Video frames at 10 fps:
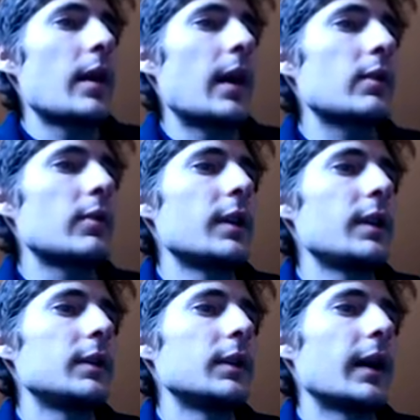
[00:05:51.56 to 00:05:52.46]
"How
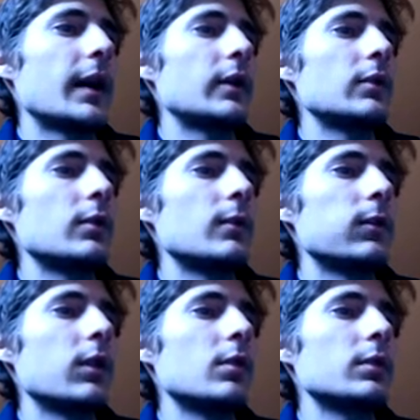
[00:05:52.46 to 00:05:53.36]
easy now to
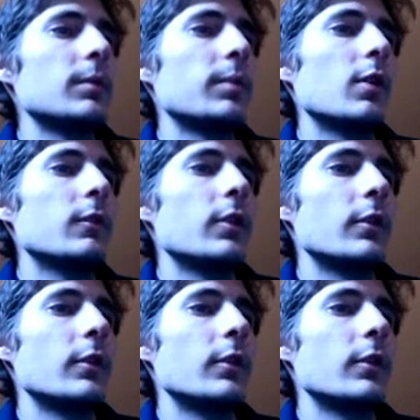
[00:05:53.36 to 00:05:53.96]
float above